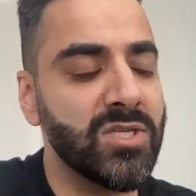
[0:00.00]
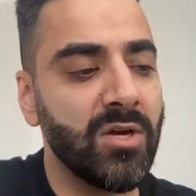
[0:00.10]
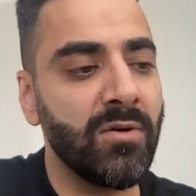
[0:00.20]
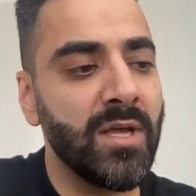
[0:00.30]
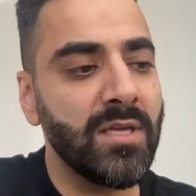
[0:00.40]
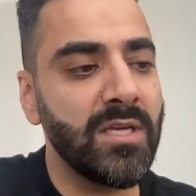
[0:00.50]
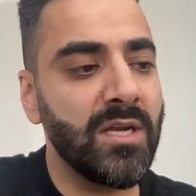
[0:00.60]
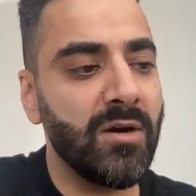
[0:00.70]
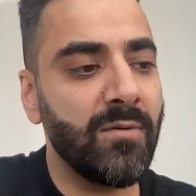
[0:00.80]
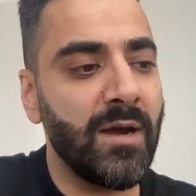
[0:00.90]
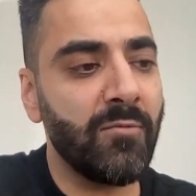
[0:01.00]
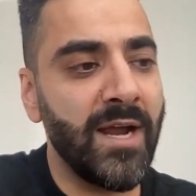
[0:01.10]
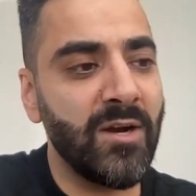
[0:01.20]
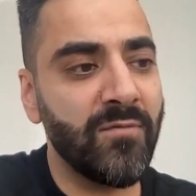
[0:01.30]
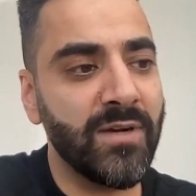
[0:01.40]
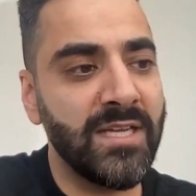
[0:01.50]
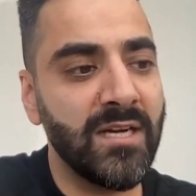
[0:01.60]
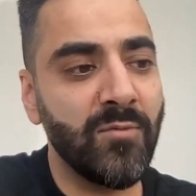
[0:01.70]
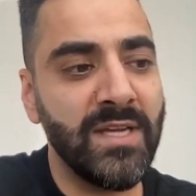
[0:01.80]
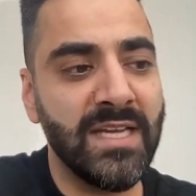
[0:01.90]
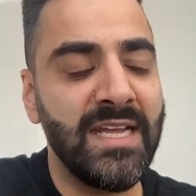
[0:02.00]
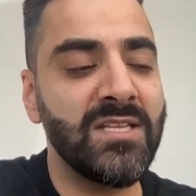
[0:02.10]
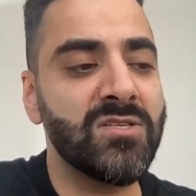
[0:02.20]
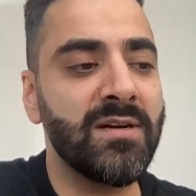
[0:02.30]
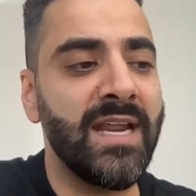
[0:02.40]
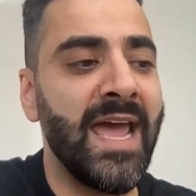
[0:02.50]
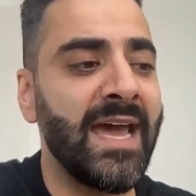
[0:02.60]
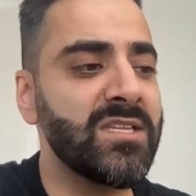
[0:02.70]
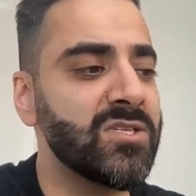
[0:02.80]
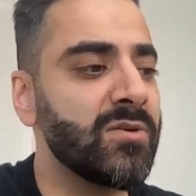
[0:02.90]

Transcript: So right over here we could insert an ad.